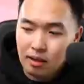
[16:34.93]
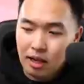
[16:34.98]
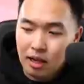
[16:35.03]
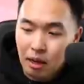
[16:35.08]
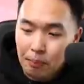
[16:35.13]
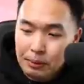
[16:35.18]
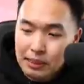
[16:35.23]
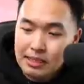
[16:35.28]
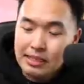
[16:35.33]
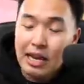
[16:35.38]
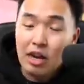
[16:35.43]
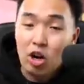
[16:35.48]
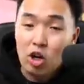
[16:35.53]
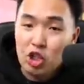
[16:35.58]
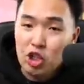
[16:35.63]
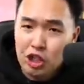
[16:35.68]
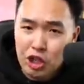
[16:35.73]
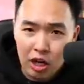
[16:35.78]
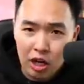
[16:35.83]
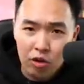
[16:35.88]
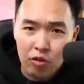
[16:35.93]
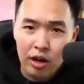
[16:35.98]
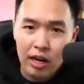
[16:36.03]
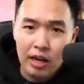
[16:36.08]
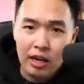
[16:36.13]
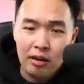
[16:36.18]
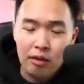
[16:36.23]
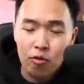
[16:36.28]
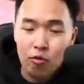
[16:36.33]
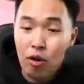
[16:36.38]
companies that are
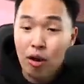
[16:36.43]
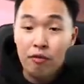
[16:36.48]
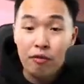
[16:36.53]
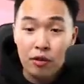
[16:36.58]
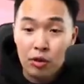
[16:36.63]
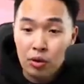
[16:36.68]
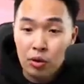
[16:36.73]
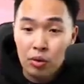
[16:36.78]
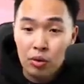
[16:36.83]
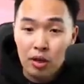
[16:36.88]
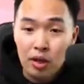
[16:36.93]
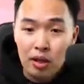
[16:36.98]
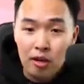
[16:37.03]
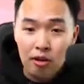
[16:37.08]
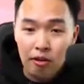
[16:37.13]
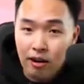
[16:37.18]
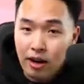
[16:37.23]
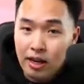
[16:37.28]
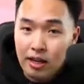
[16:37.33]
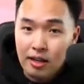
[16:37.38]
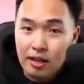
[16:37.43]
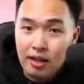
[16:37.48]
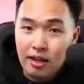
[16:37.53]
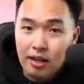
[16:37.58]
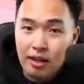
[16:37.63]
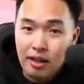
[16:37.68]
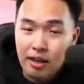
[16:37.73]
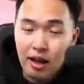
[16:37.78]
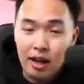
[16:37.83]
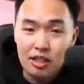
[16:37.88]
generating revenue, right?
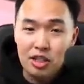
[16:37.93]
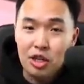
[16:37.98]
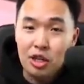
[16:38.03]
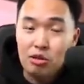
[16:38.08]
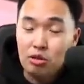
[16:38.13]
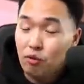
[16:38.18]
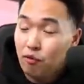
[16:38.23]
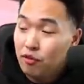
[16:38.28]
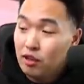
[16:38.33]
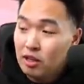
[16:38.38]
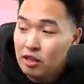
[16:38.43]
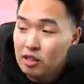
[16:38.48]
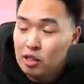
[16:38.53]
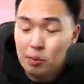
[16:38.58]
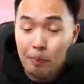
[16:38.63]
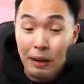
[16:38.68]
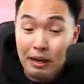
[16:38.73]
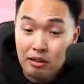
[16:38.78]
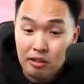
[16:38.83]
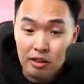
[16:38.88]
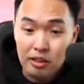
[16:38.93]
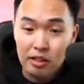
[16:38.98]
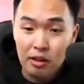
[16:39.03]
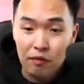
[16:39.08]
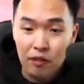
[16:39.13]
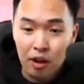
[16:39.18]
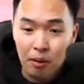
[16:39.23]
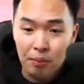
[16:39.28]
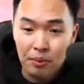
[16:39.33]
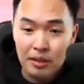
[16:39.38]
Not just really
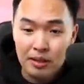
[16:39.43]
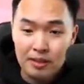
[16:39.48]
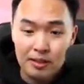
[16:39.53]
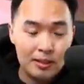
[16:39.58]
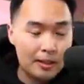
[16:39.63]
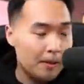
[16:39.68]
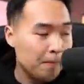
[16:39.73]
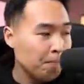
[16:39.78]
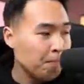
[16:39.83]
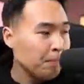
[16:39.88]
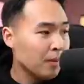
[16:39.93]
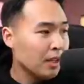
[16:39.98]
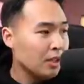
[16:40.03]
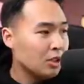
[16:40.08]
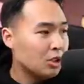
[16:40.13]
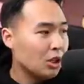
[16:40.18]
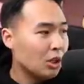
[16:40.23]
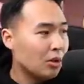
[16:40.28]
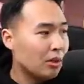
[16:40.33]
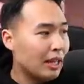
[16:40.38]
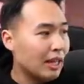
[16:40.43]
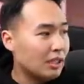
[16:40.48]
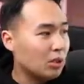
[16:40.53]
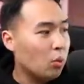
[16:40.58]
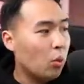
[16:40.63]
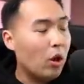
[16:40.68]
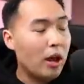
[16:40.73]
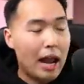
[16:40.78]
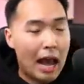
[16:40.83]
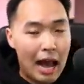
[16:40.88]
speculative companies. So that's
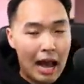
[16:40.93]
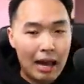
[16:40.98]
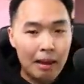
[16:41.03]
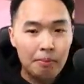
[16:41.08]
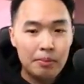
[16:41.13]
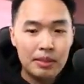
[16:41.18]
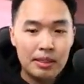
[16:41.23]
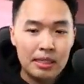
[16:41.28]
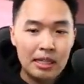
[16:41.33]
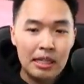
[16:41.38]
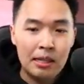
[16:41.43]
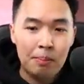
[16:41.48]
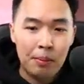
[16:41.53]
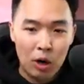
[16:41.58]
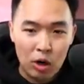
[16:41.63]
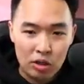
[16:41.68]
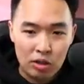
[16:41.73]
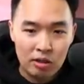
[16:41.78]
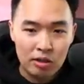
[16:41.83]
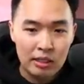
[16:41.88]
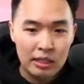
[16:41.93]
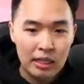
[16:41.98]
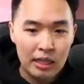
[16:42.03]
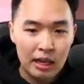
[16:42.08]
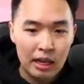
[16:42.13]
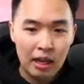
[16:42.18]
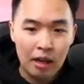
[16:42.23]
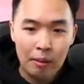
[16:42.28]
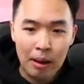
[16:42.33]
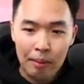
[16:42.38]
what I'm seeing
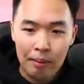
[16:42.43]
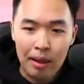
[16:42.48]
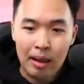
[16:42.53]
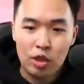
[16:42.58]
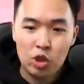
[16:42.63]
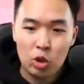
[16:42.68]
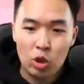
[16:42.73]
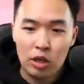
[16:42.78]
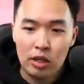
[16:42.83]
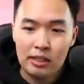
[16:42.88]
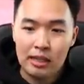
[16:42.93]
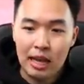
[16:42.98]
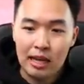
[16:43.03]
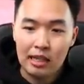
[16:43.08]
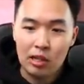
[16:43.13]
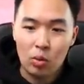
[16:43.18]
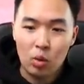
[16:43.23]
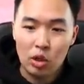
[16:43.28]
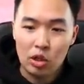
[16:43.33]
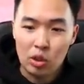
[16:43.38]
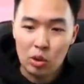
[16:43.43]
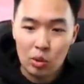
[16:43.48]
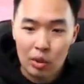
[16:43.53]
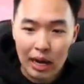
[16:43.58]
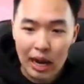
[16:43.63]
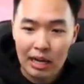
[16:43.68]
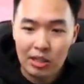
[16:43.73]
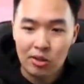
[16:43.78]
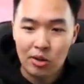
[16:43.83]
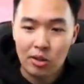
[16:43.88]
personally. Um, I'm not sure exactly what you
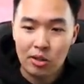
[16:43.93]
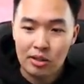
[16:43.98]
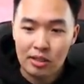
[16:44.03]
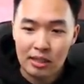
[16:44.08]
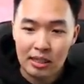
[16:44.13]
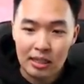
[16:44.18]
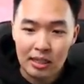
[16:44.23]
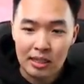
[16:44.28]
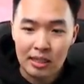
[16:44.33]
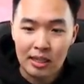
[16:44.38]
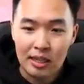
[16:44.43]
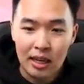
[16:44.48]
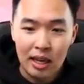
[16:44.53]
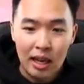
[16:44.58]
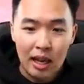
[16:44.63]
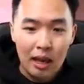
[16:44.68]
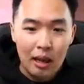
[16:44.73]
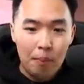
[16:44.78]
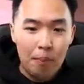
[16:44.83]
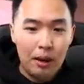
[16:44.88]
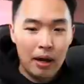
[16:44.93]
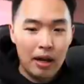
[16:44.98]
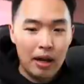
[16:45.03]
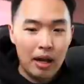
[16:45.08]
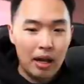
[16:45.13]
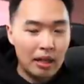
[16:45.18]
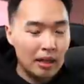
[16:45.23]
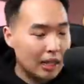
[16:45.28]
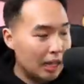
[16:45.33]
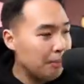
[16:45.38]
guys are seeing, but
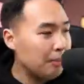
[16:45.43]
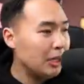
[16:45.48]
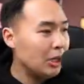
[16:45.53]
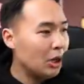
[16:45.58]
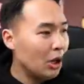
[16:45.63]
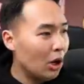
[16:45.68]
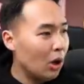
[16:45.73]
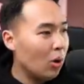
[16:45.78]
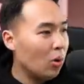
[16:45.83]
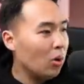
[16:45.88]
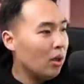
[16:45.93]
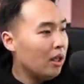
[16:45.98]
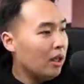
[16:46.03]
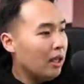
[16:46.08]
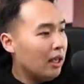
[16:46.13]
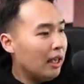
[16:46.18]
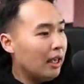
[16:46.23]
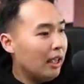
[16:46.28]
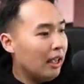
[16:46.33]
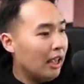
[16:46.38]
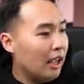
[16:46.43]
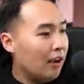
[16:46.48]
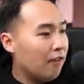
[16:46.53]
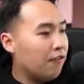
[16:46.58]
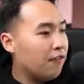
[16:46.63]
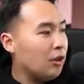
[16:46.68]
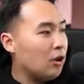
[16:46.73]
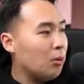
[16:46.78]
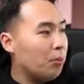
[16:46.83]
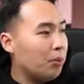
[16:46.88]
uh, let me know
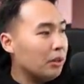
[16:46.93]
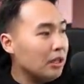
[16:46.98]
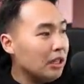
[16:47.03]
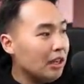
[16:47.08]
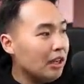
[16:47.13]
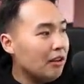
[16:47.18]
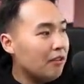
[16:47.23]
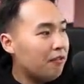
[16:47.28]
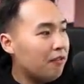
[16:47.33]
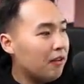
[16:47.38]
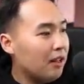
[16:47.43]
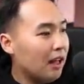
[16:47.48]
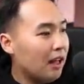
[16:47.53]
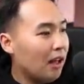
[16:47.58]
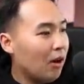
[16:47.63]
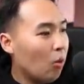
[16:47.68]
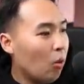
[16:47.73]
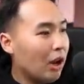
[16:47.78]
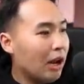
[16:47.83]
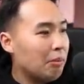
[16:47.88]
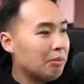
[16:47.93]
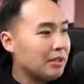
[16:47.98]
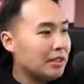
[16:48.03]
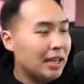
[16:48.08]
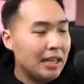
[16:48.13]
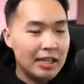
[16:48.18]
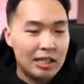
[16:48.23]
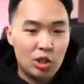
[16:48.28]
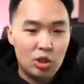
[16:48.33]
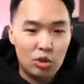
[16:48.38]
if you believe uh, what I'm
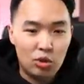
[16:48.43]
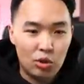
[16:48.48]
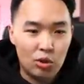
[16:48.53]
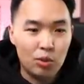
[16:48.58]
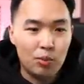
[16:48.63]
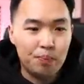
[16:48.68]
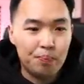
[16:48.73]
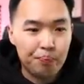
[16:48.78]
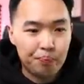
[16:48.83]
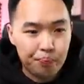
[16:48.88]
saying is true.